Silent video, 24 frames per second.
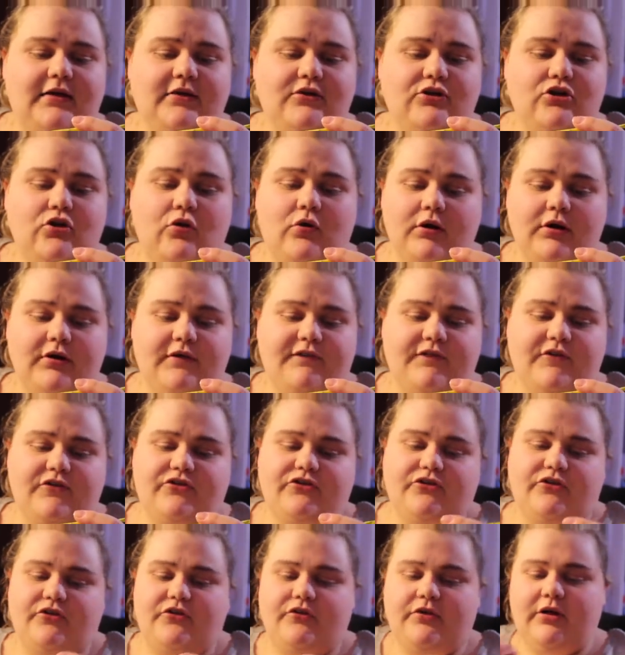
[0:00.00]
no
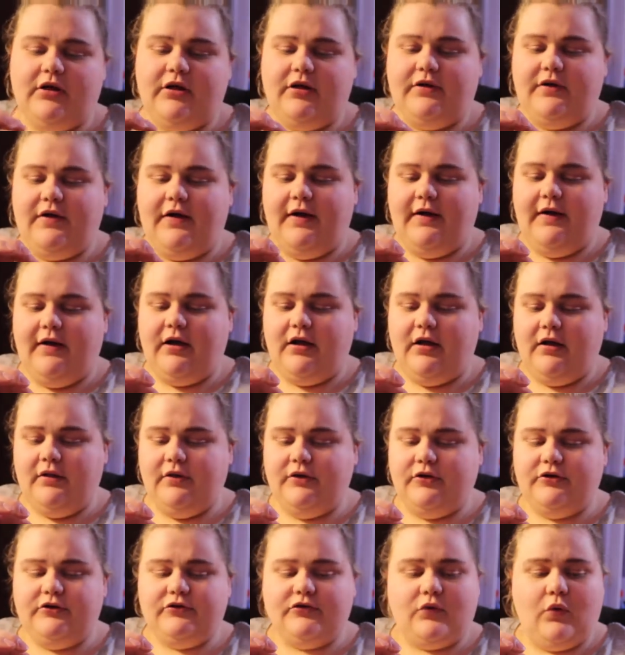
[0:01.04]
artificial
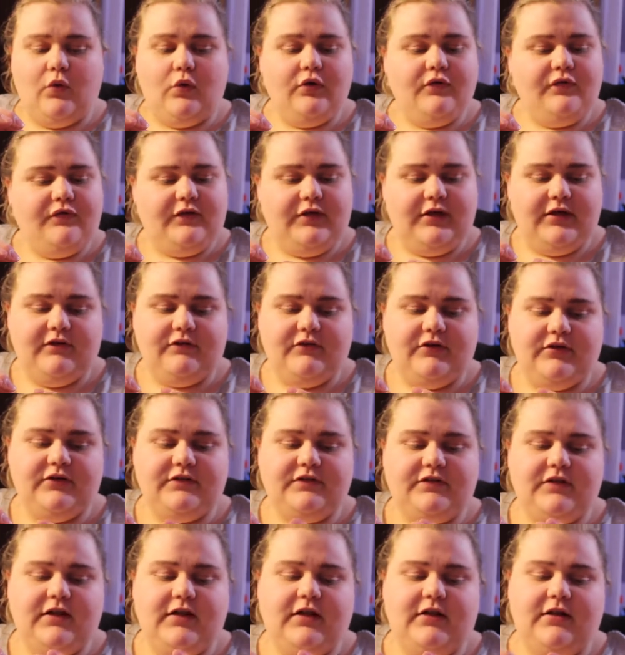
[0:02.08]
colors or
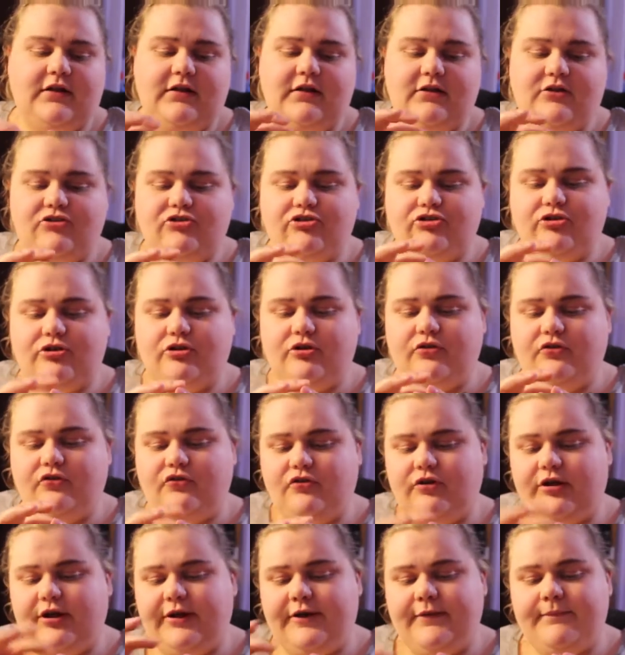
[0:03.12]
flavors. It is sugar
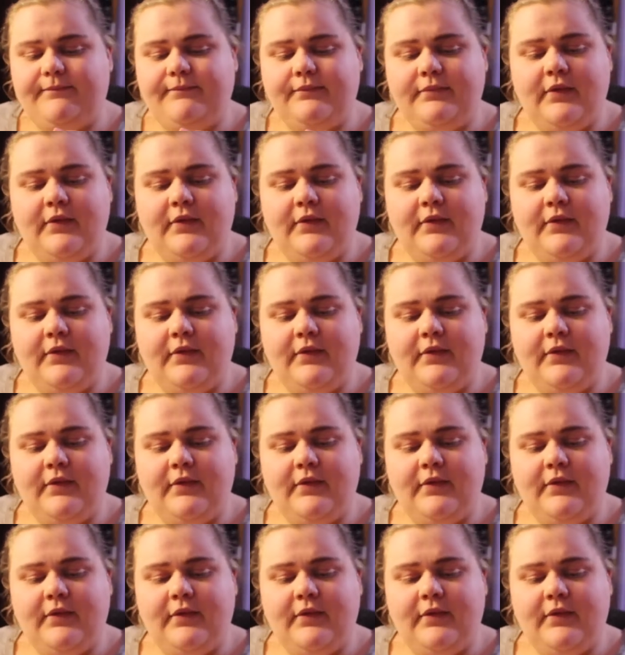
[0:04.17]
free.